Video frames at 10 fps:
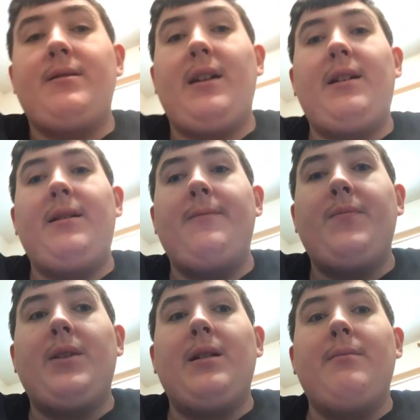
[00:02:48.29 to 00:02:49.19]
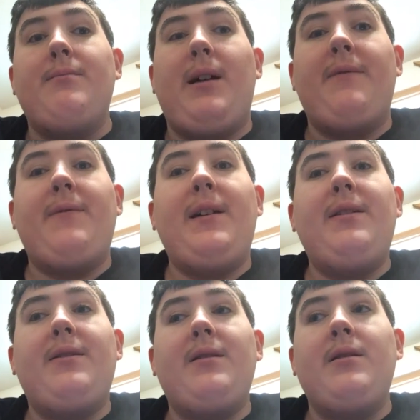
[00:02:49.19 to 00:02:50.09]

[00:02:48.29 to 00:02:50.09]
say, by faith,